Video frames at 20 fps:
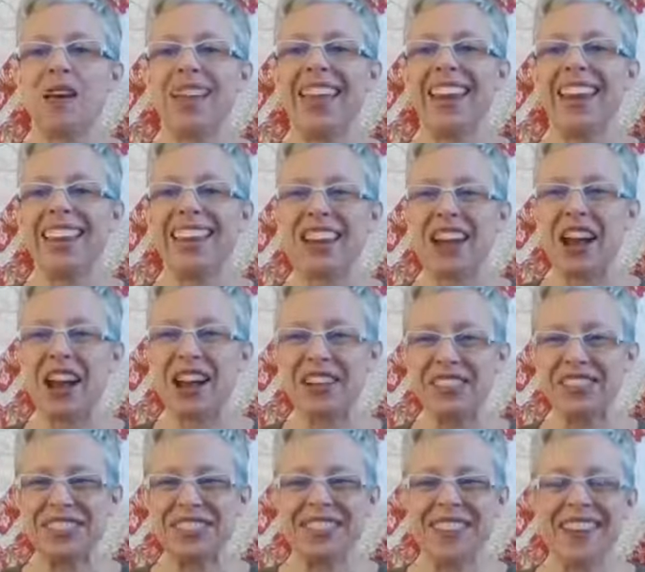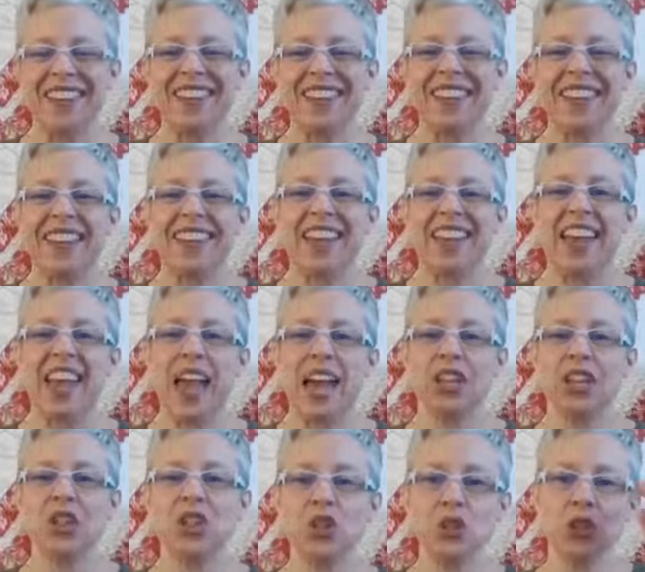getting hugs
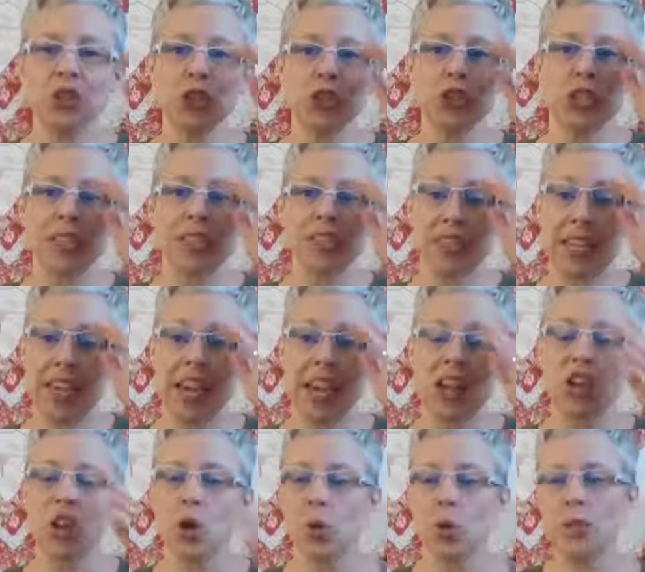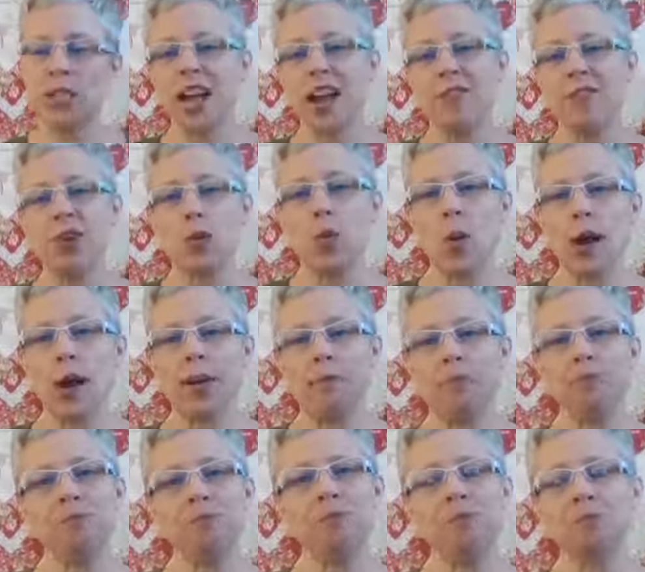at church and saying hello to
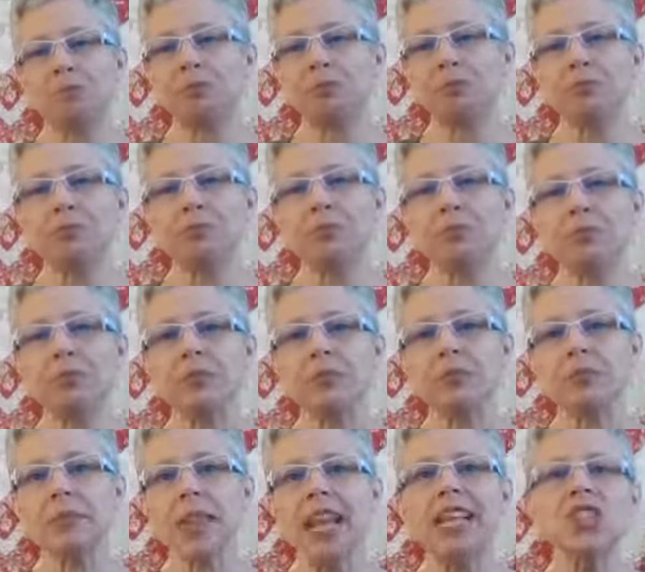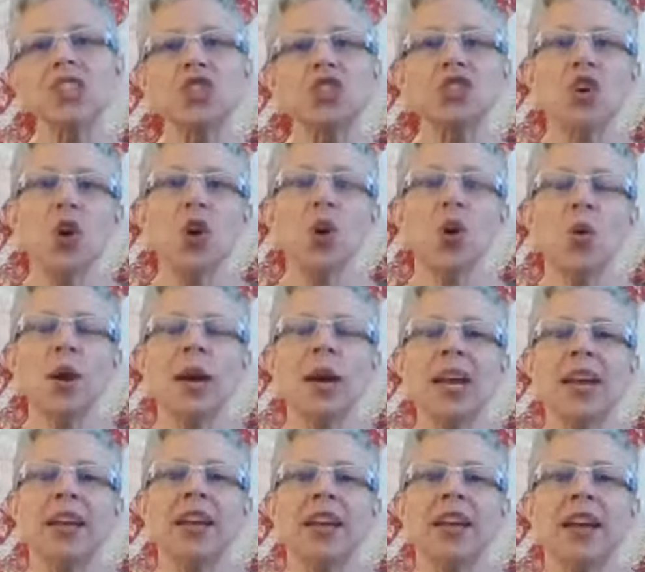everyone. And so
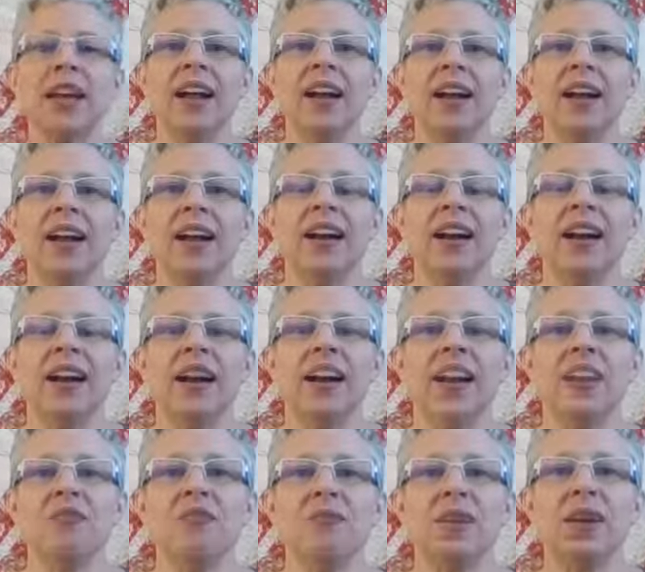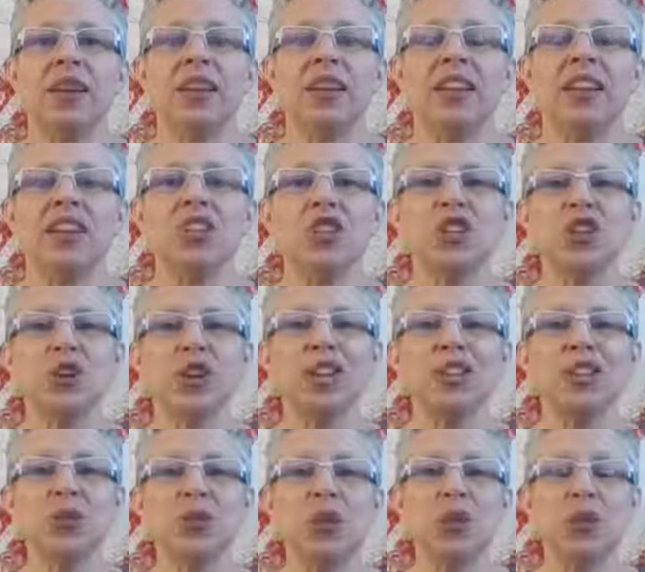I have been turning
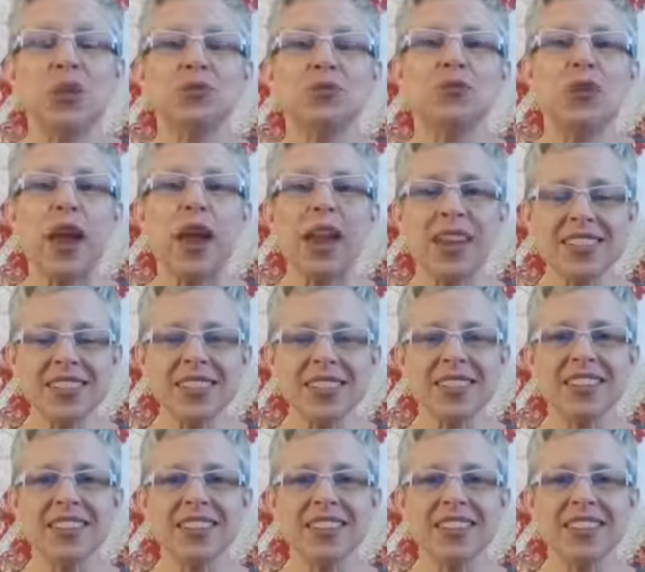to an old friend